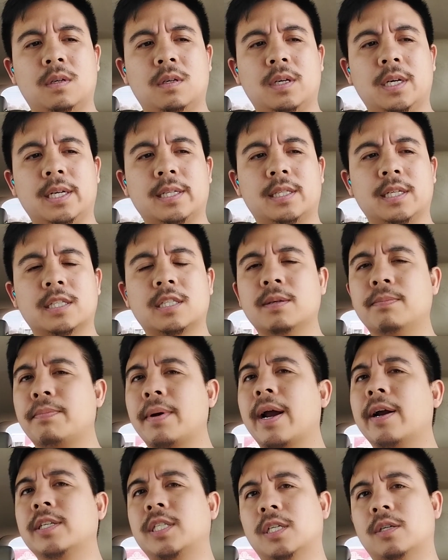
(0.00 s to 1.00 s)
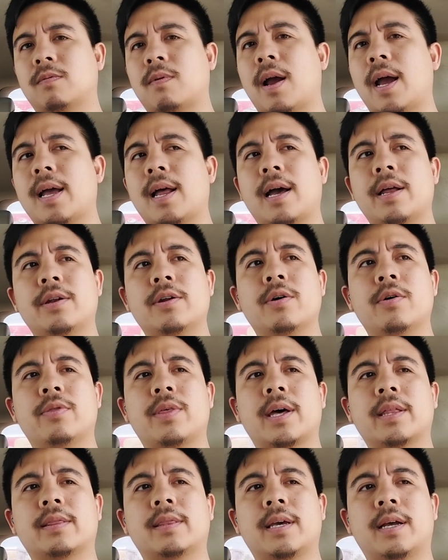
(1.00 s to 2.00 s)
It's embarrassing, right? I know
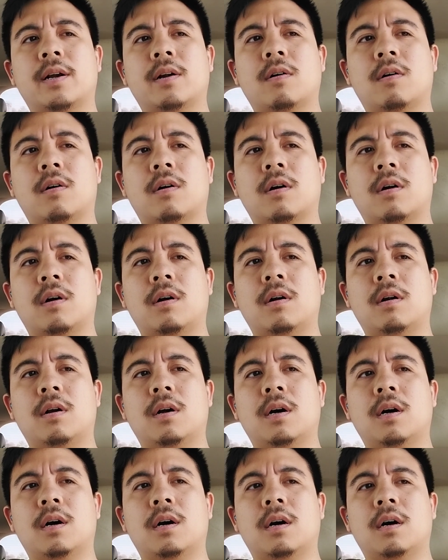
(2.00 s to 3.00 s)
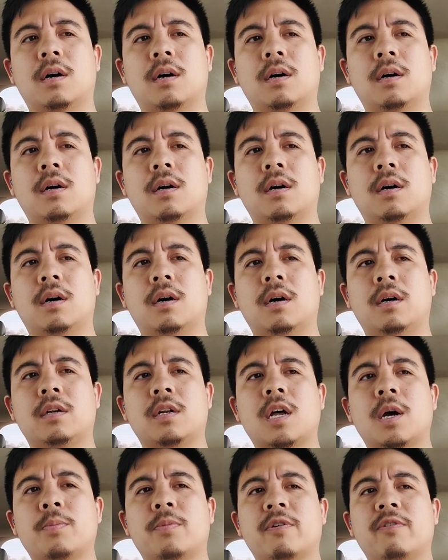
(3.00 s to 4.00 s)
that there are a
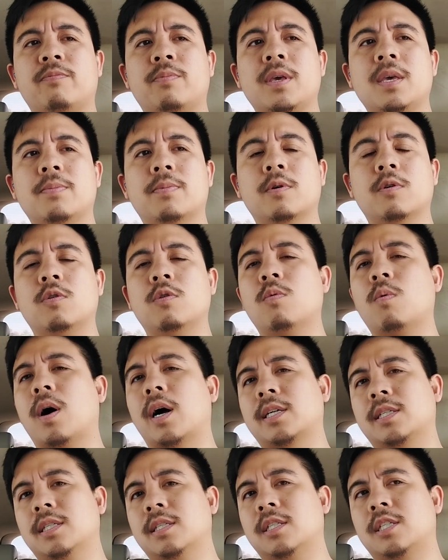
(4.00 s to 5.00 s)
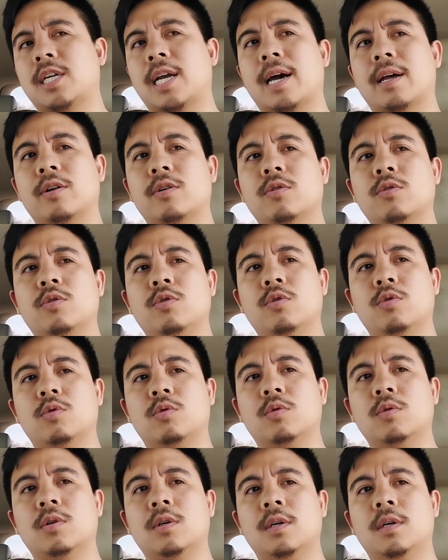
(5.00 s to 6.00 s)
number of people who watch this channel
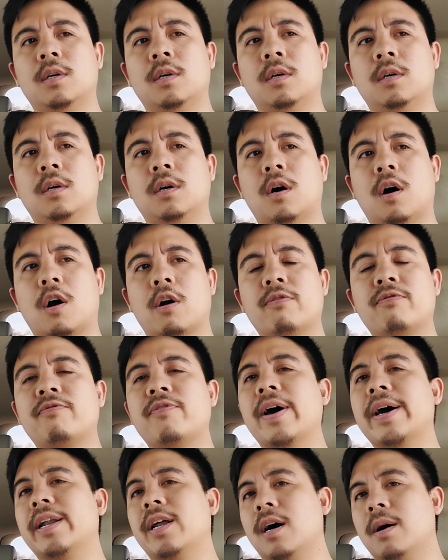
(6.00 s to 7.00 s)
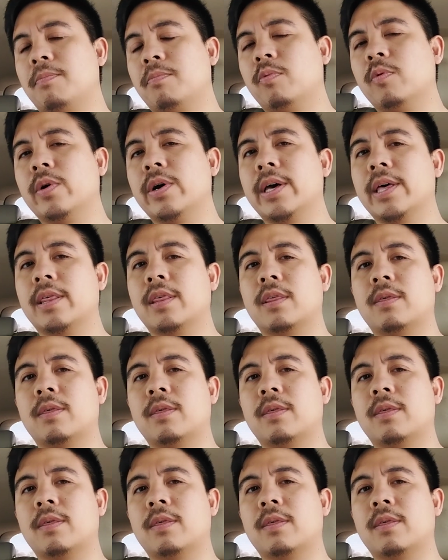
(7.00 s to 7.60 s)
who are fed up with